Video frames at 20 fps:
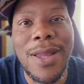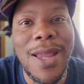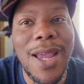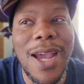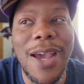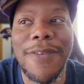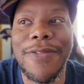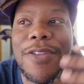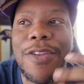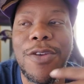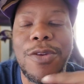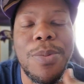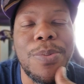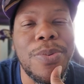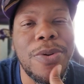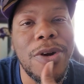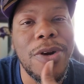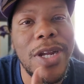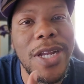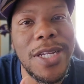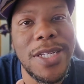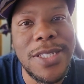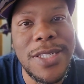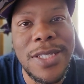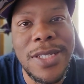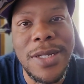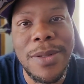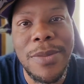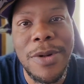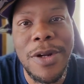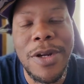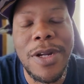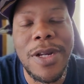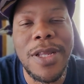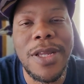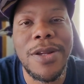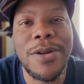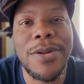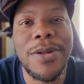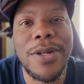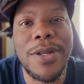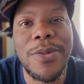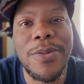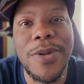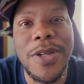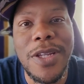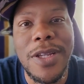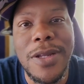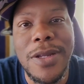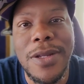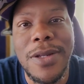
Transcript: after you praised him earlier in the week.